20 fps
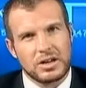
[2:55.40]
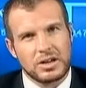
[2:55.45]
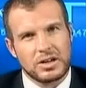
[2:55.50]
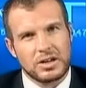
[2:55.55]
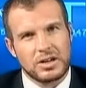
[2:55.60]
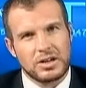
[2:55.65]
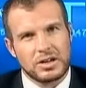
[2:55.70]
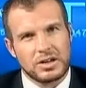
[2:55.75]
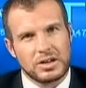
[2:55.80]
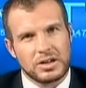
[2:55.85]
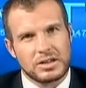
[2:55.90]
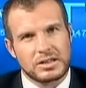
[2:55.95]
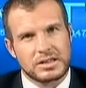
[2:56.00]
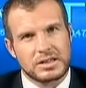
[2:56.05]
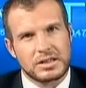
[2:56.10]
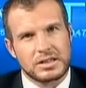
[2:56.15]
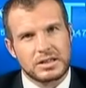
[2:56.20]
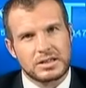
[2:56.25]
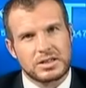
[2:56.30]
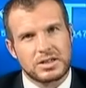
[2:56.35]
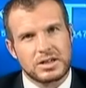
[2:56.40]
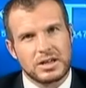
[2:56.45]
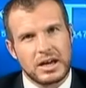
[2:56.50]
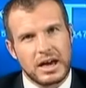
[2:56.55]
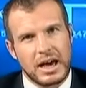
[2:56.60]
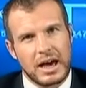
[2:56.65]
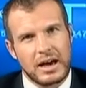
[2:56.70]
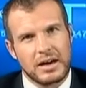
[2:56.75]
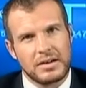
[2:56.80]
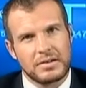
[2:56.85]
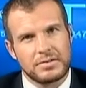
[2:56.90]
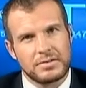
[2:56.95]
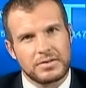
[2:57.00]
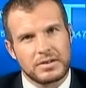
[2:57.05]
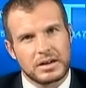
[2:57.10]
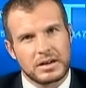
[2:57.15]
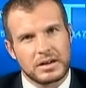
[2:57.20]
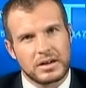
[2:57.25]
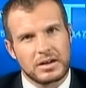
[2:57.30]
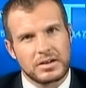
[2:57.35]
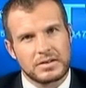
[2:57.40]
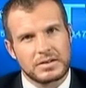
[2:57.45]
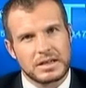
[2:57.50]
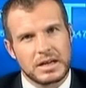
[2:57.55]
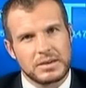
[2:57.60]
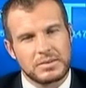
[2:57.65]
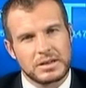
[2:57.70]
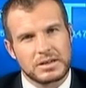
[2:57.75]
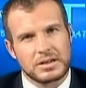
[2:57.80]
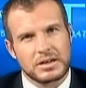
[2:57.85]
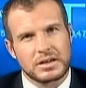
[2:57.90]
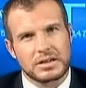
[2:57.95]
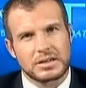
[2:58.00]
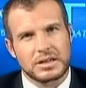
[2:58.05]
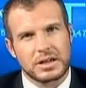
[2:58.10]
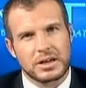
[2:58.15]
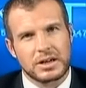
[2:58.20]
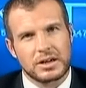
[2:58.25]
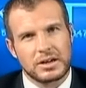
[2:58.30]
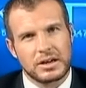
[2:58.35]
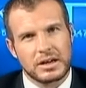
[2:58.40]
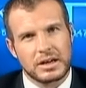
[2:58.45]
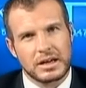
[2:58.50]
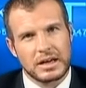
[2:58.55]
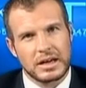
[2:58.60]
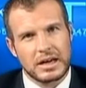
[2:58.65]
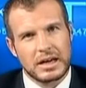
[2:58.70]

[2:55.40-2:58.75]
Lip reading: you still do have a lot of sabotage occurring,